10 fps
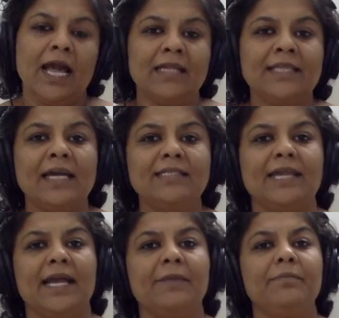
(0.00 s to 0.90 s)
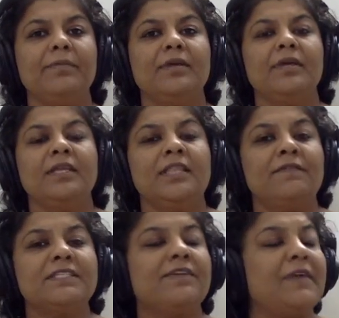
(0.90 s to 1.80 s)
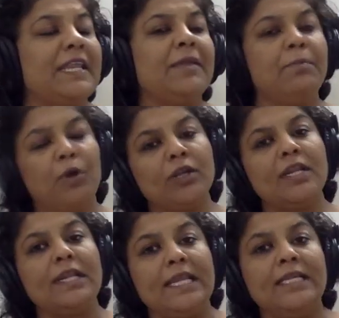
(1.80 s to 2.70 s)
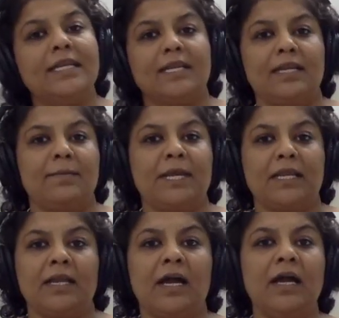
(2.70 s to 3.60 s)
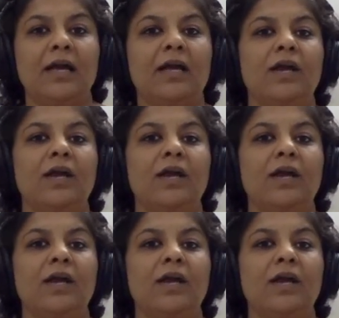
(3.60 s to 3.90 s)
At that time, there was a very important leader in America.